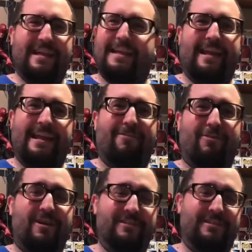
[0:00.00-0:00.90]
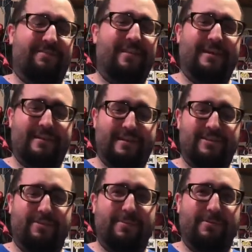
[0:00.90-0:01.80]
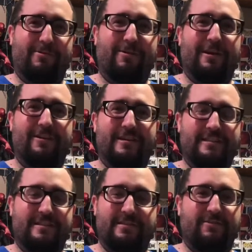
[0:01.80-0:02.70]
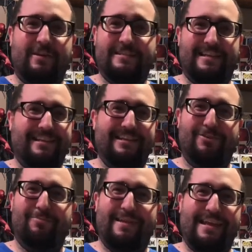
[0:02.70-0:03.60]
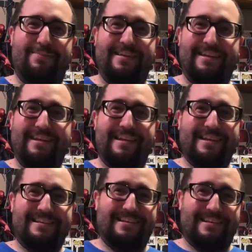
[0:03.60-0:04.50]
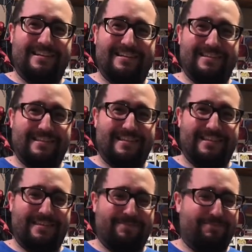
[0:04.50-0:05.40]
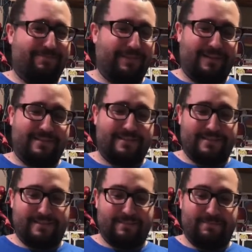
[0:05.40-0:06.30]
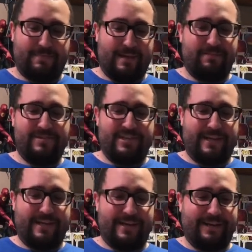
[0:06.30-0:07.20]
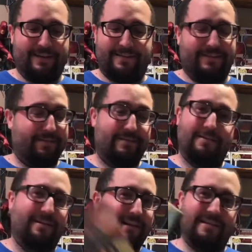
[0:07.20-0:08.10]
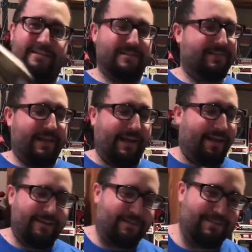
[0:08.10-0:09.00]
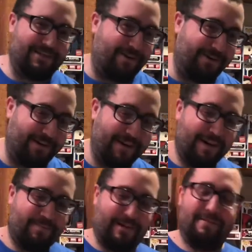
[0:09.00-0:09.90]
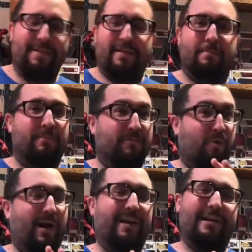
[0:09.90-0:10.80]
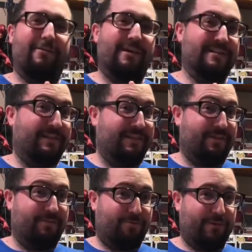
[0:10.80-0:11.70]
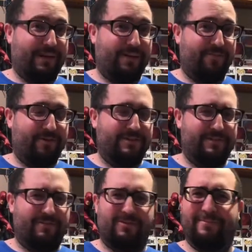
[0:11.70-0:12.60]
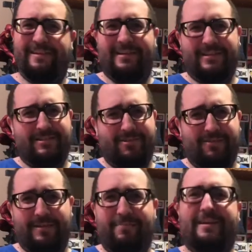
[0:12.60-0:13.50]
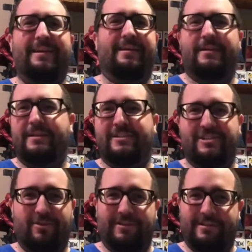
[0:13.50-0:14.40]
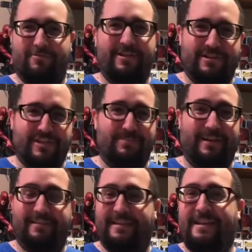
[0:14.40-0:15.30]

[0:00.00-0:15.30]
I can't watch it. The fact that Tobey Maguire cries like a little baby because he lost MJ, and I just can't. I'm sorry. But quality rise on the 4K version, oh my god, so great. But again, it's Sony, what do you expect?